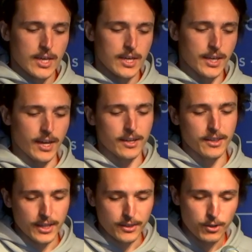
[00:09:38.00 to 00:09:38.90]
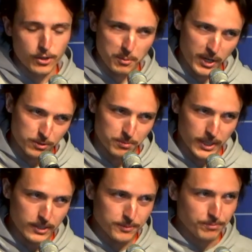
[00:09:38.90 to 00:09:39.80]
Yeah, and then the automation
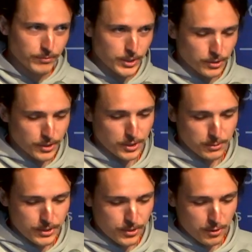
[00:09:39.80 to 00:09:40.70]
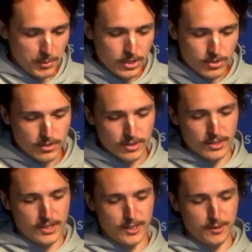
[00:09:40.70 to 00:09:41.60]
part. So what's automation?
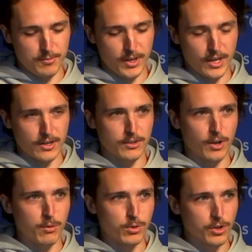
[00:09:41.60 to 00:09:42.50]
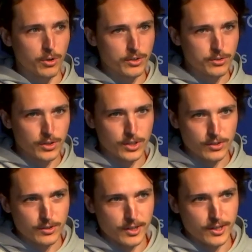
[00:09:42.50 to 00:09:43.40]
And I will go into
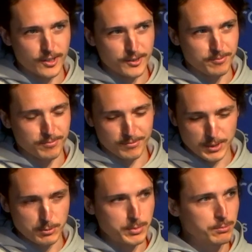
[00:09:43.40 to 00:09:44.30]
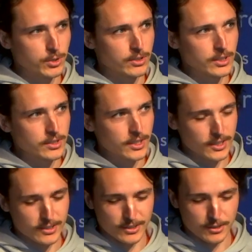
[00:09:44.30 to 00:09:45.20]
this in a bit more
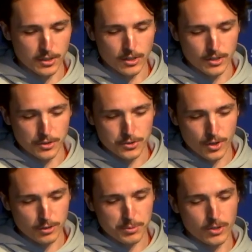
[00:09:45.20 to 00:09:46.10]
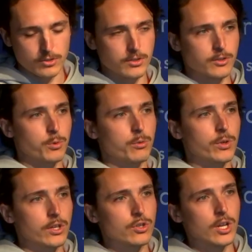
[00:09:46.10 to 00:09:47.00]
detail in this talk, because this is what we
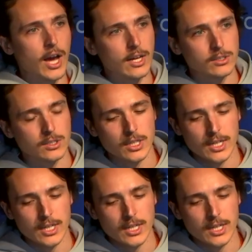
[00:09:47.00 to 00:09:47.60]
at Gelato